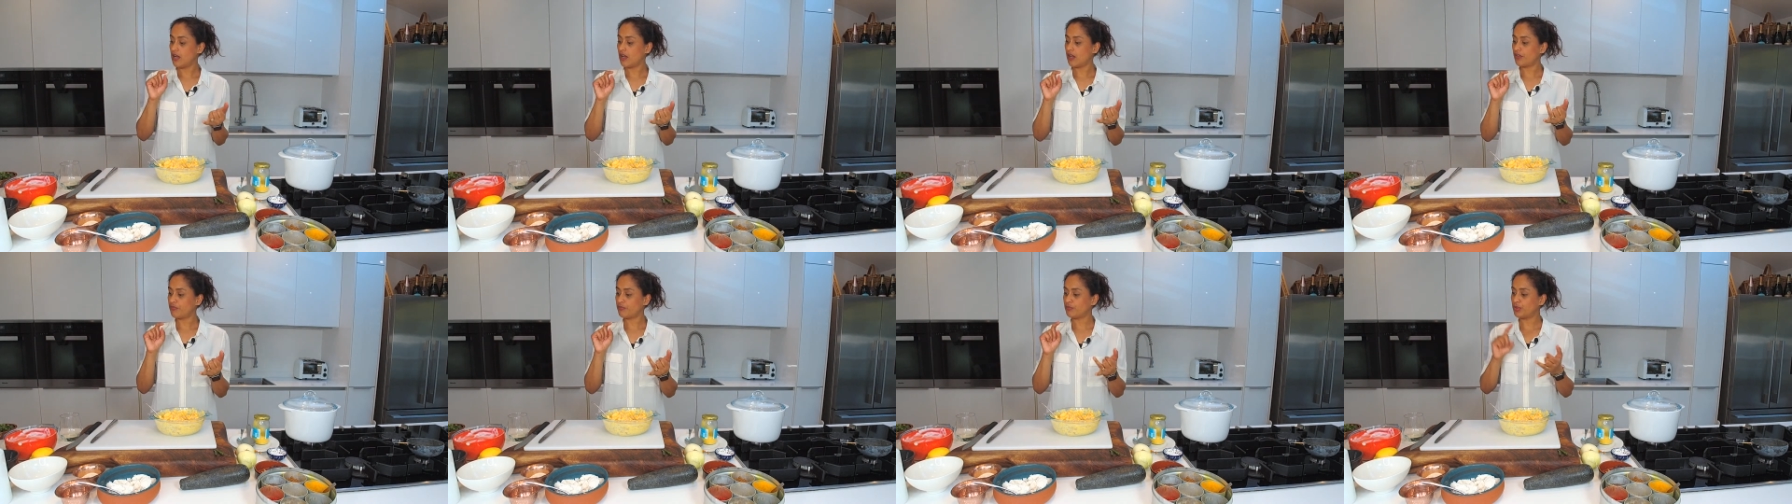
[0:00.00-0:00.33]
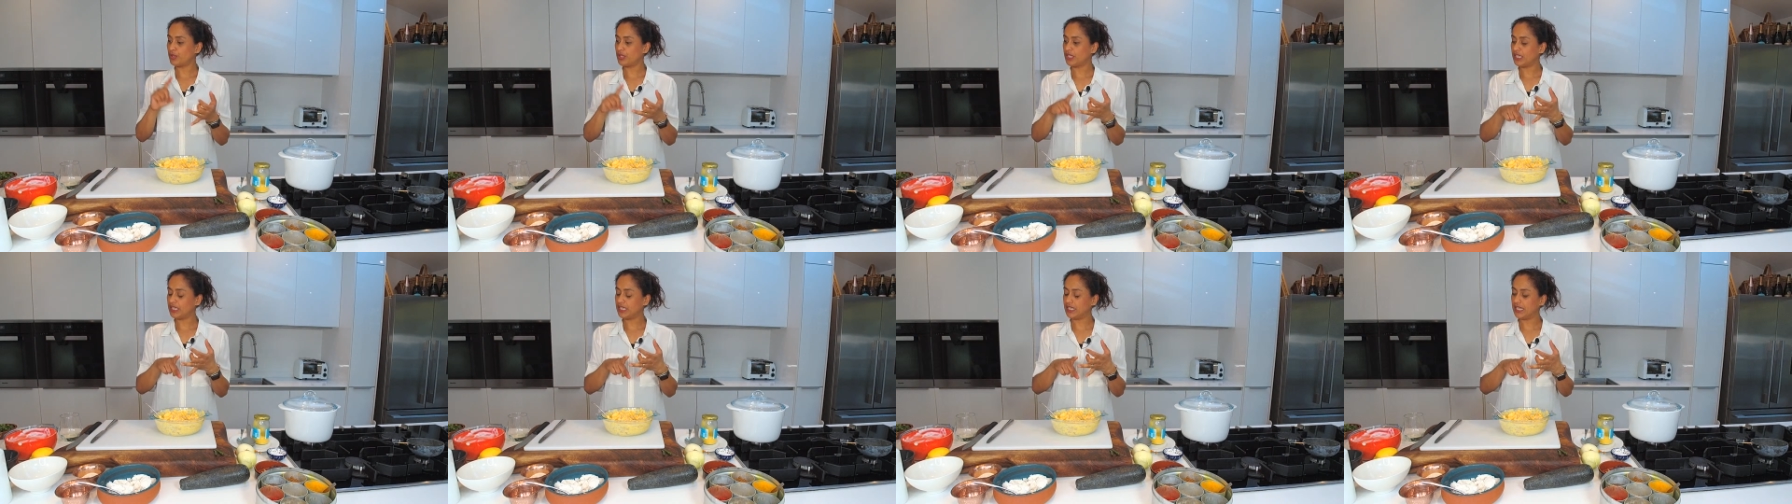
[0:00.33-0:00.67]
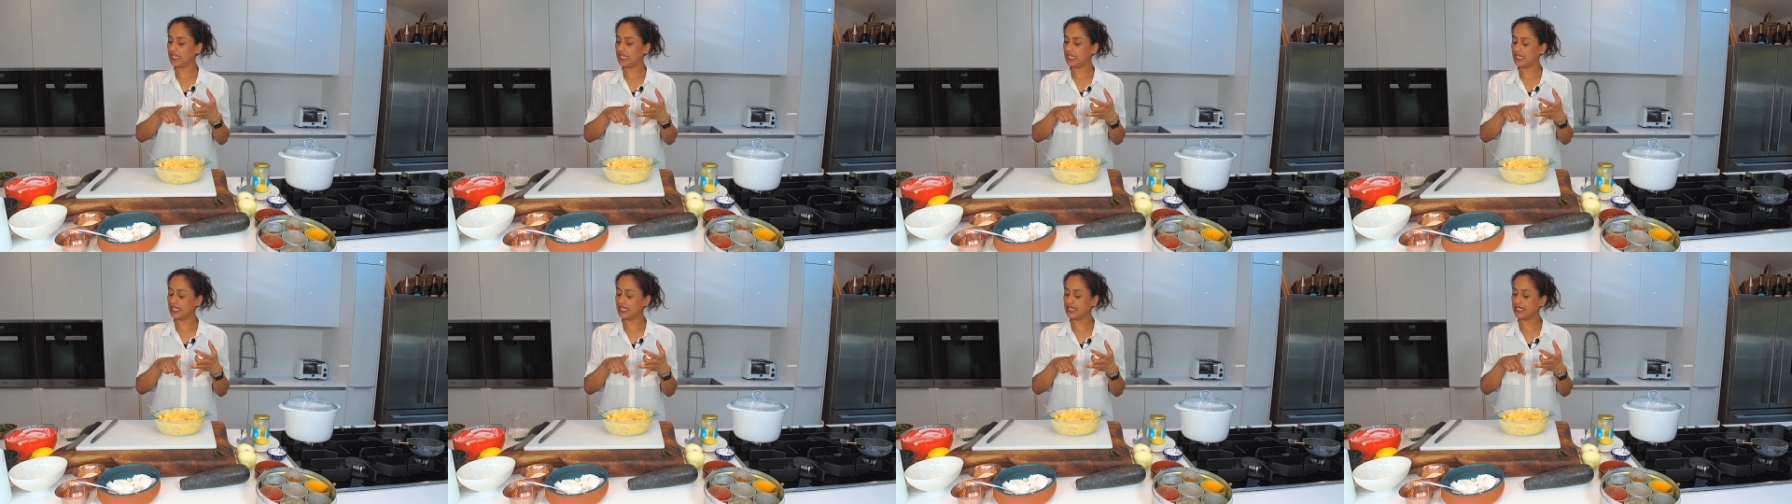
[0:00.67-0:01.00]
I've put in
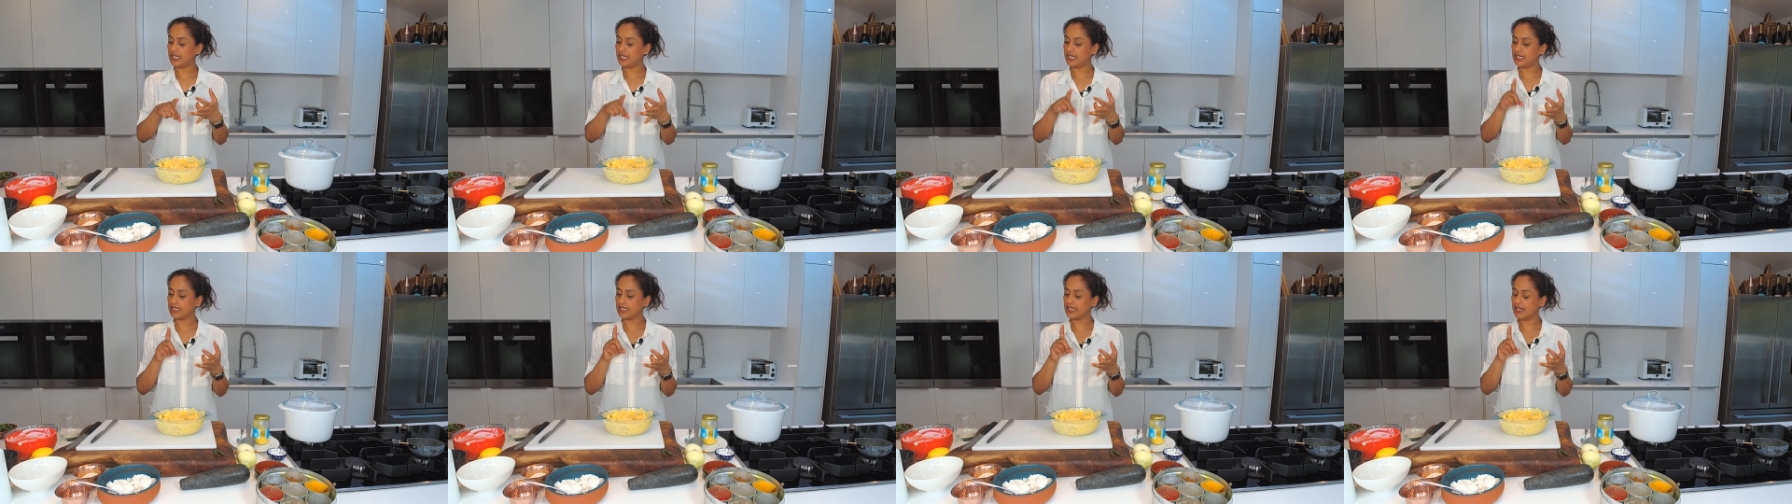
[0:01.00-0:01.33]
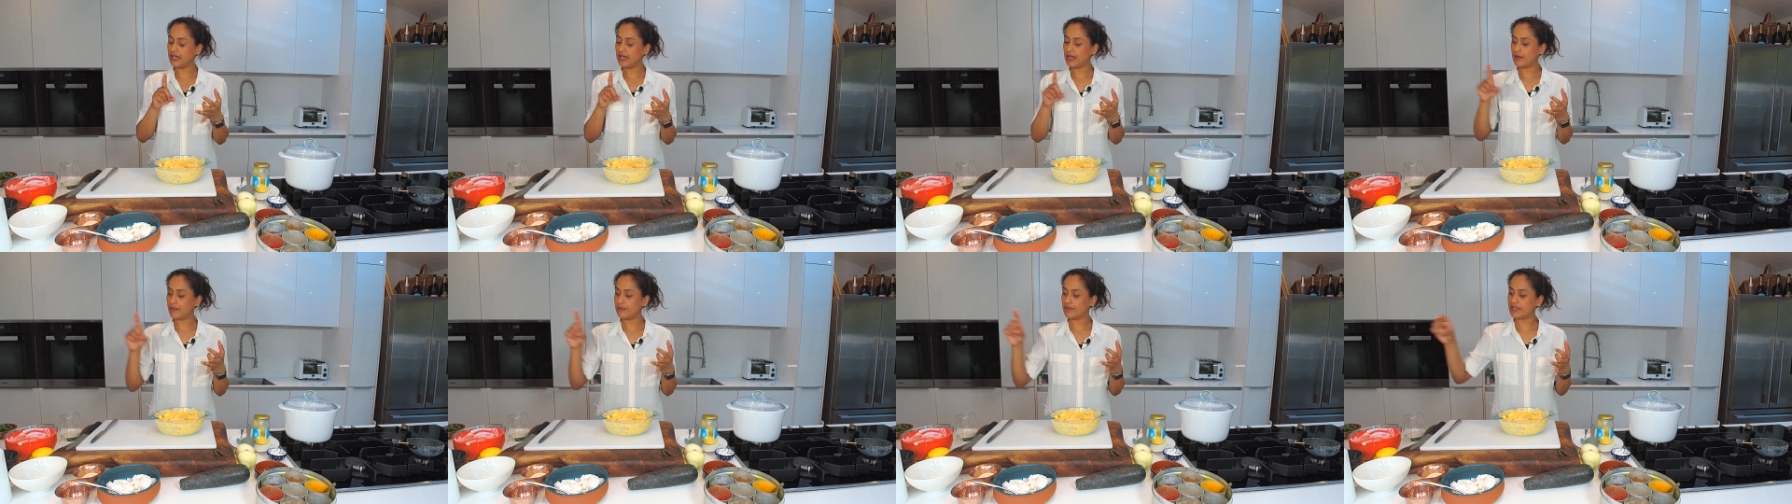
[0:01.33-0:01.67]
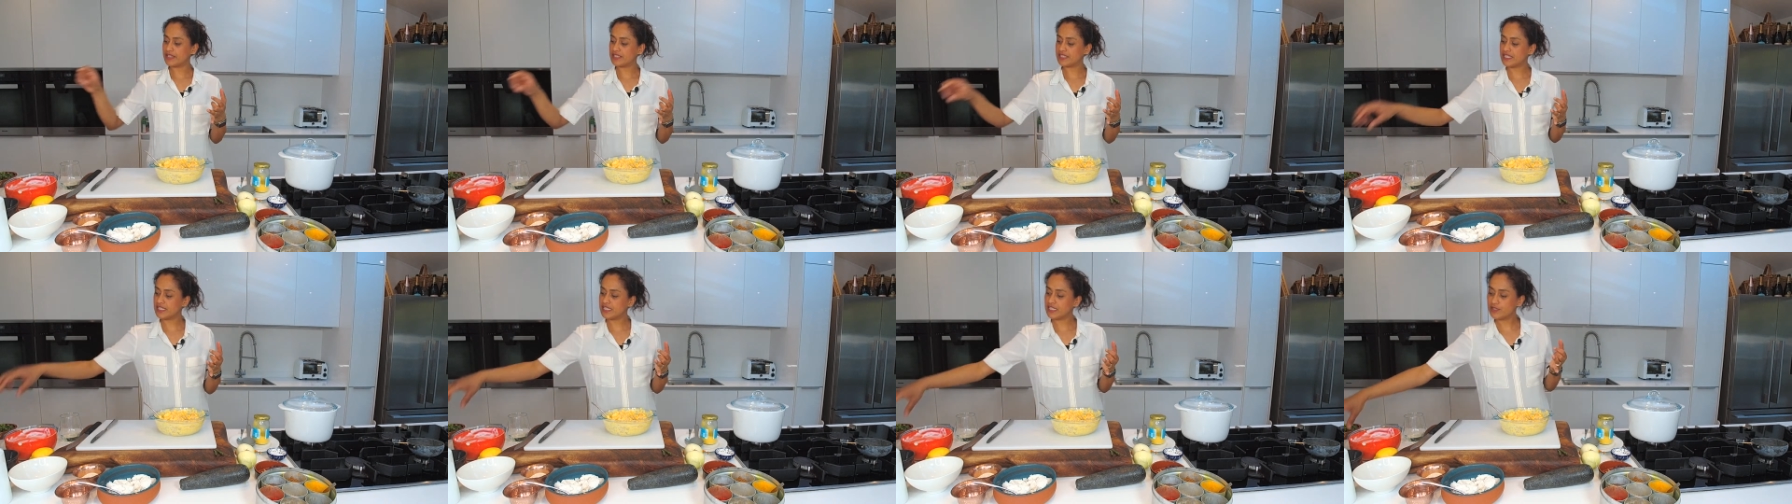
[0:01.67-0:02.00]
here
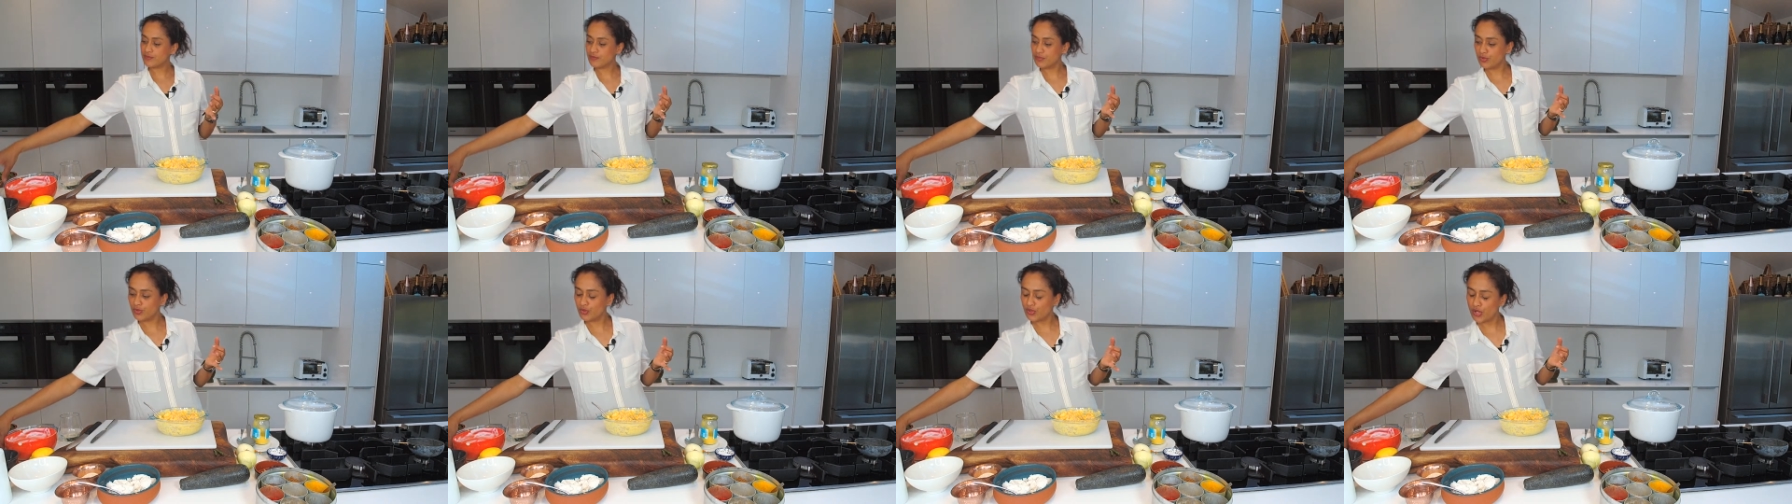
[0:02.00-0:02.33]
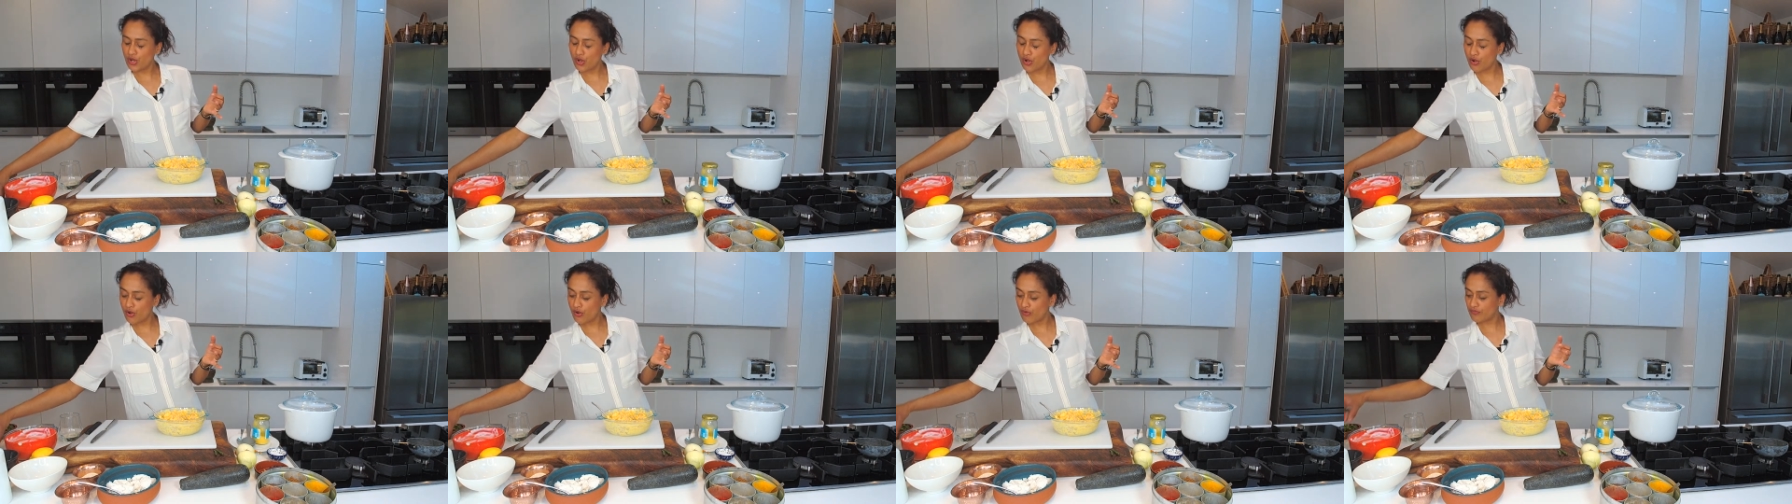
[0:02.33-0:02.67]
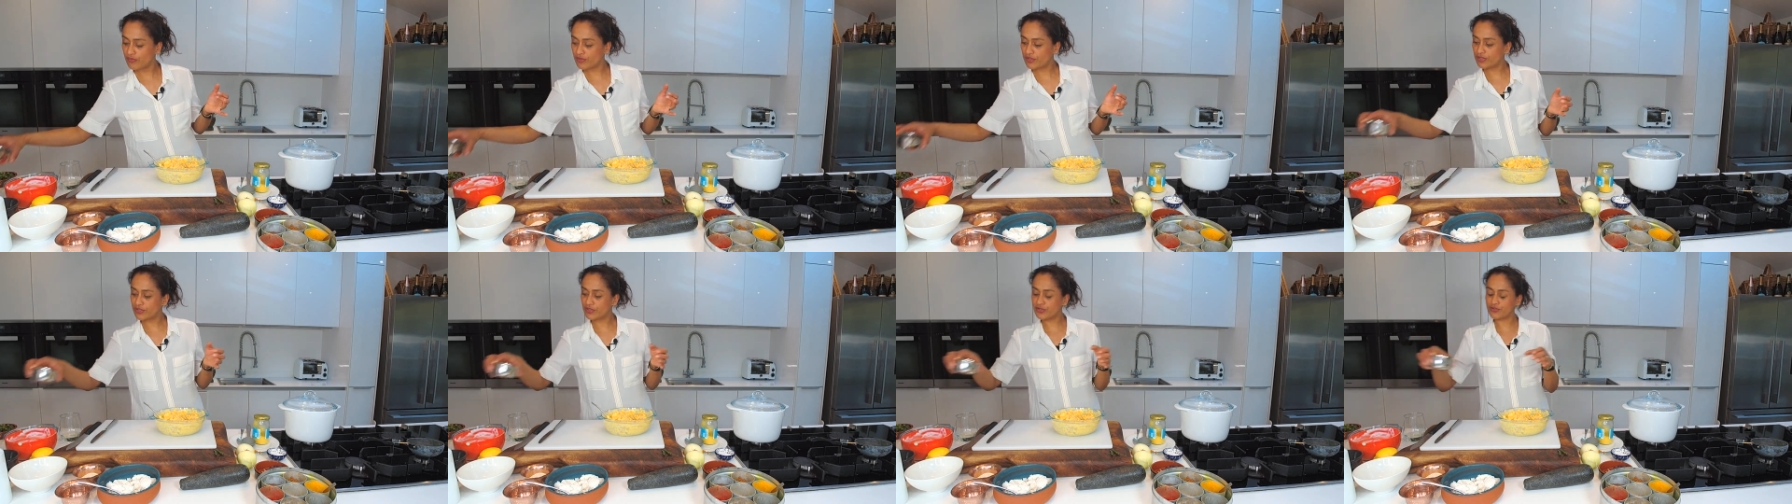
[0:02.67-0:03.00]
a teaspoon
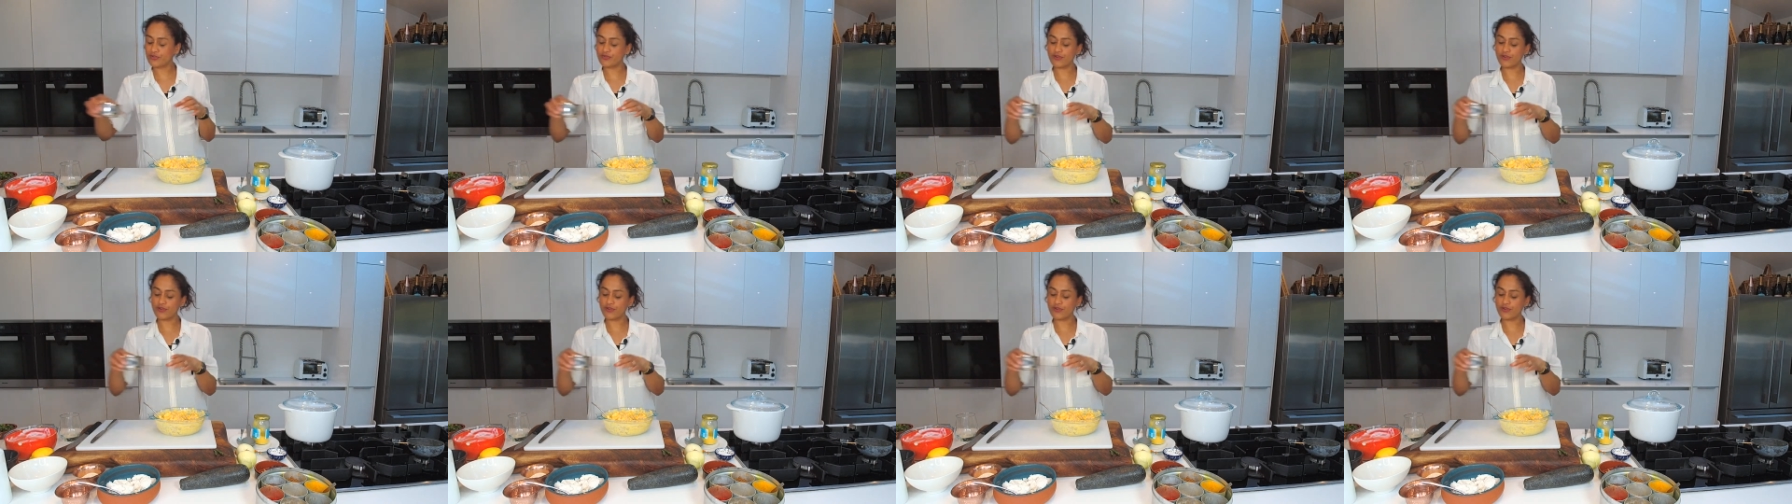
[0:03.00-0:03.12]
of